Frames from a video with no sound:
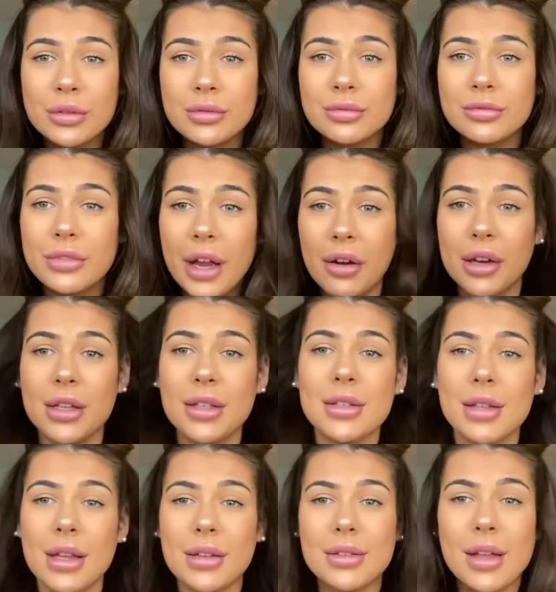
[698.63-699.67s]
various
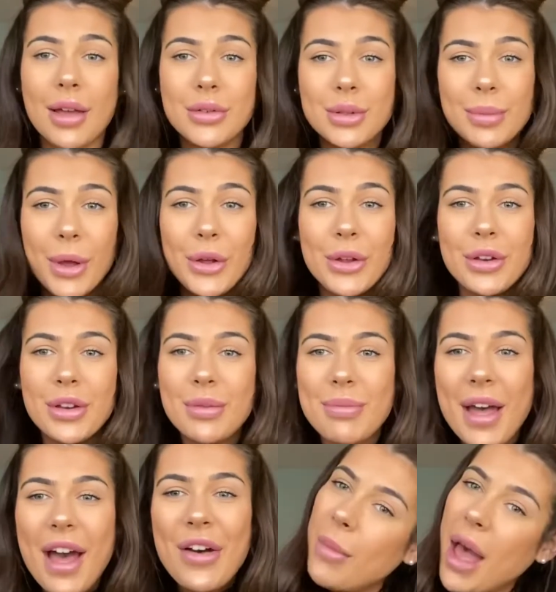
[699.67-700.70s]
things I've spoken
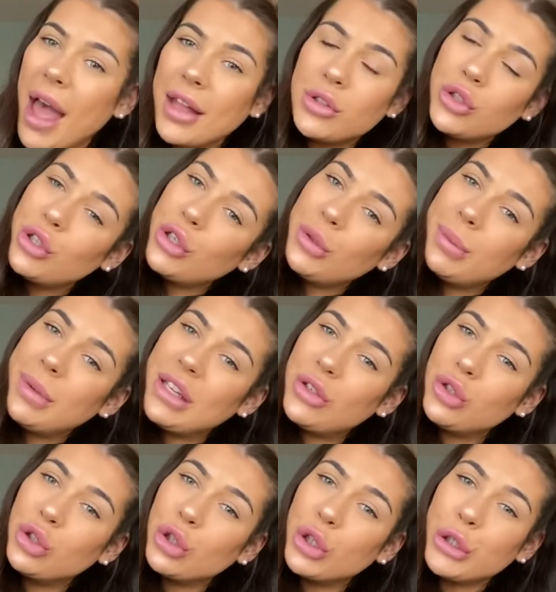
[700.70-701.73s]
about, and do be
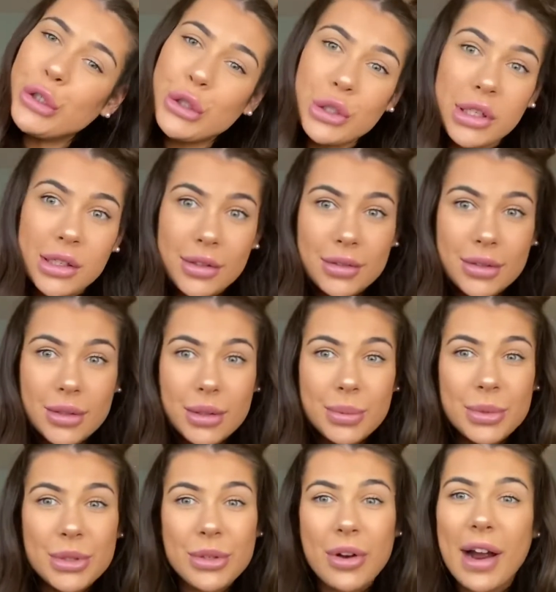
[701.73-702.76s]
sure to
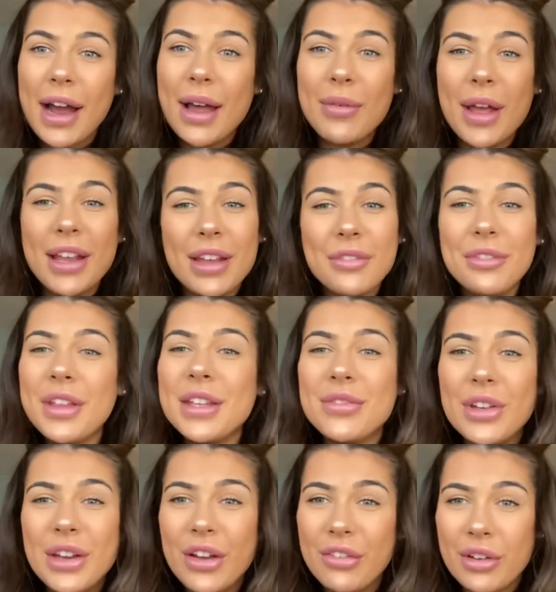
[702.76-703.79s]
subscribe and give this
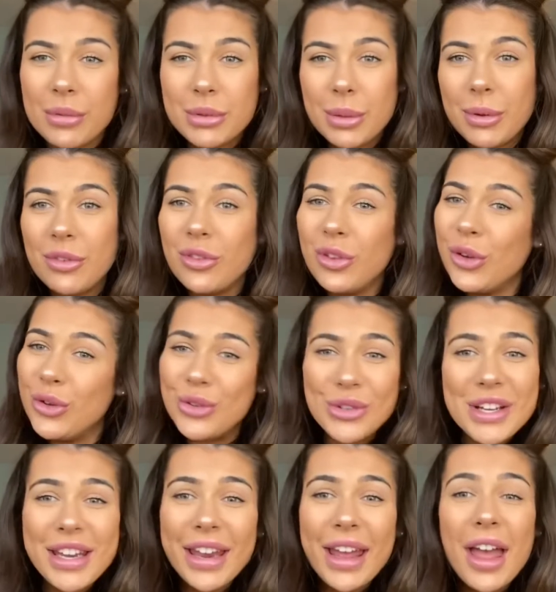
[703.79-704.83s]
video a thumbs up if you
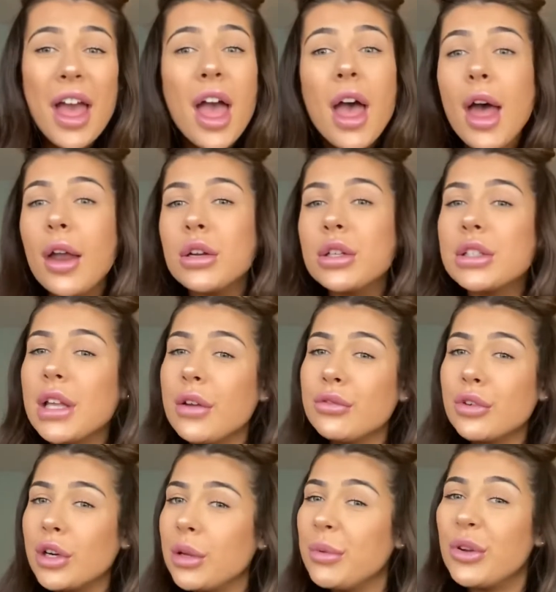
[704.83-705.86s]
enjoyed it, and also
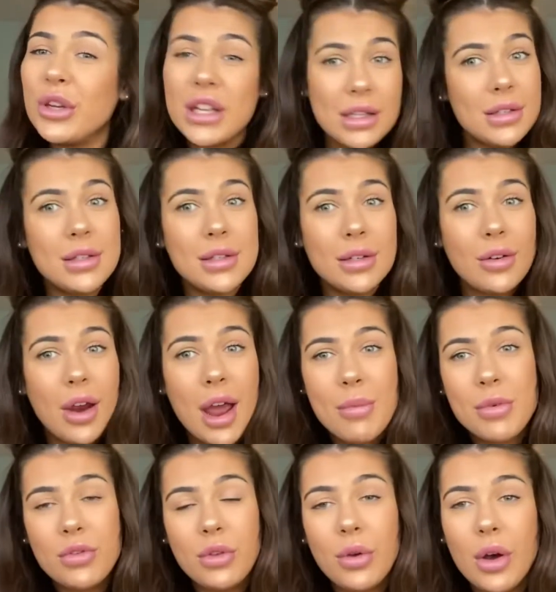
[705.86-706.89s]
follow me on
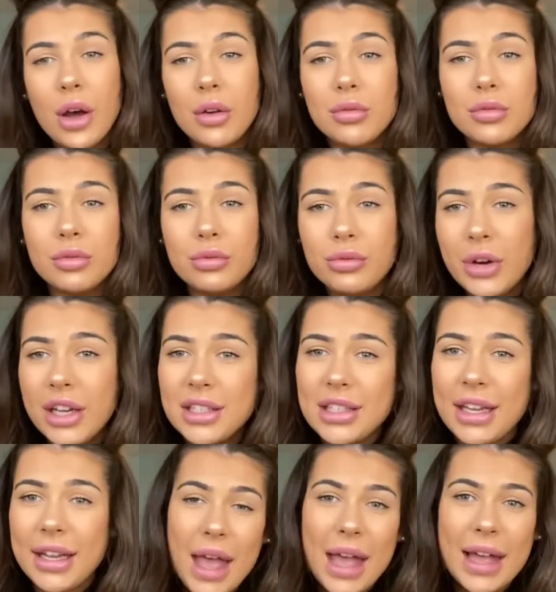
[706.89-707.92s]
Instagram if you aren't
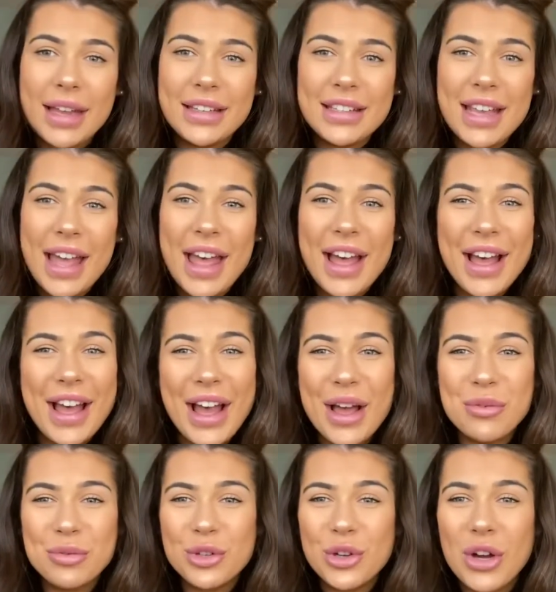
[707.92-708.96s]
already. And yeah,
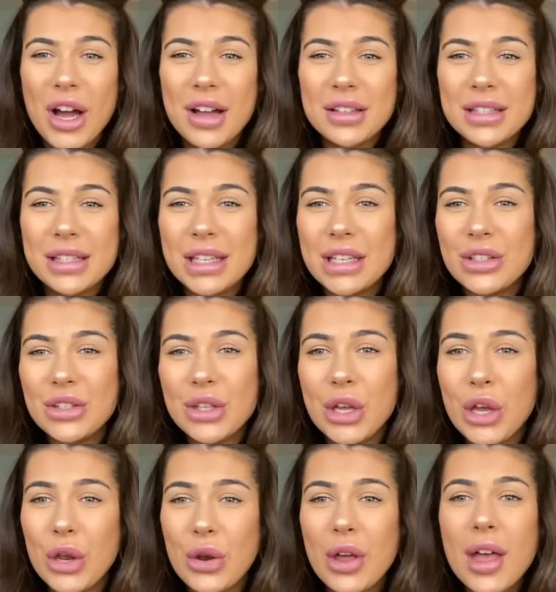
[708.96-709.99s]
I'm sure I'll see you
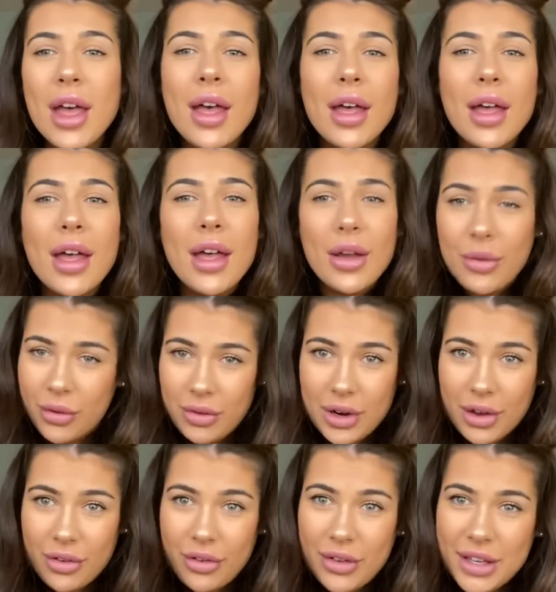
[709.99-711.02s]
soon with
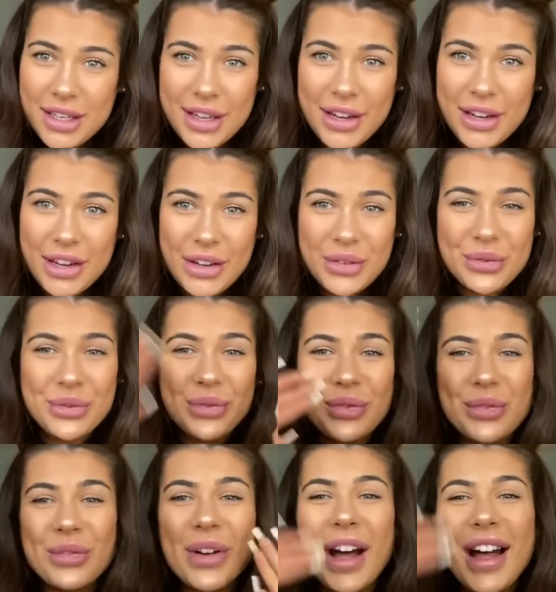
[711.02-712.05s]
another video.
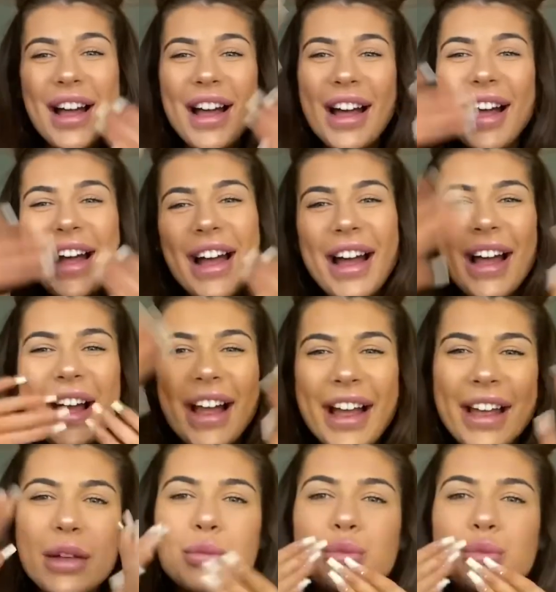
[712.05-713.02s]
Bye.